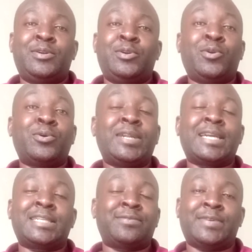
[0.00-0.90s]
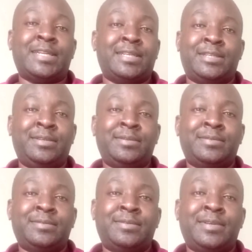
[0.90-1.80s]
no negative energy,
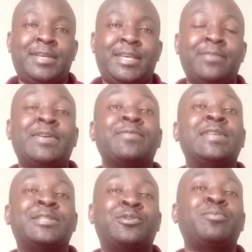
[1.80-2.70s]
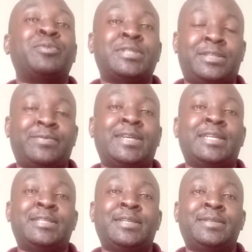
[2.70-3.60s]
even if there is no positive
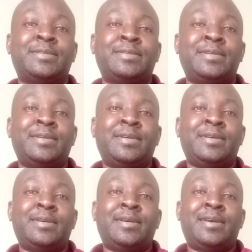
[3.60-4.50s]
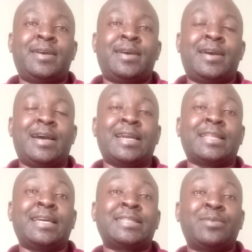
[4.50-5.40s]
energy. And at
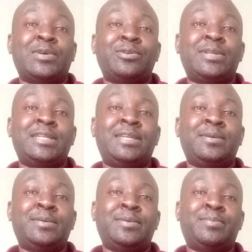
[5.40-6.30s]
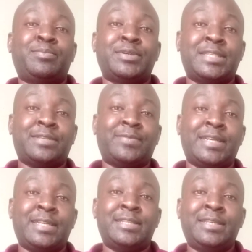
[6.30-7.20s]
that time when you need positive
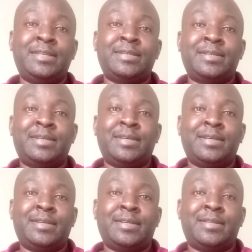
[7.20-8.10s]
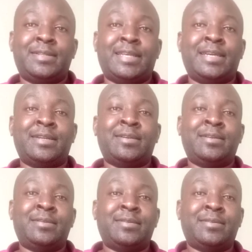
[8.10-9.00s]
energy, then
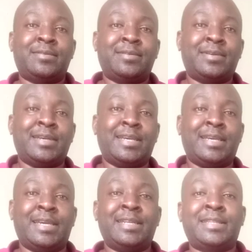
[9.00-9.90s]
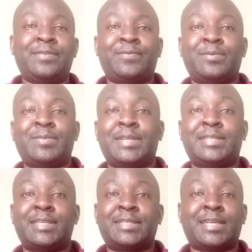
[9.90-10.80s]
anything from
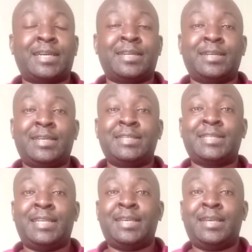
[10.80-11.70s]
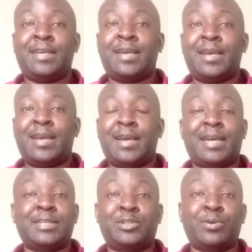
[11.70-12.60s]
critics can easily
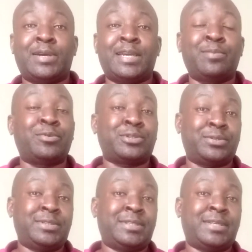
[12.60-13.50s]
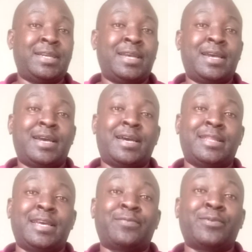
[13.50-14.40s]
hurt your emotions
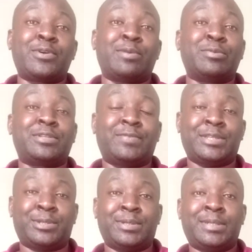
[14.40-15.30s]
and therefore your motivation.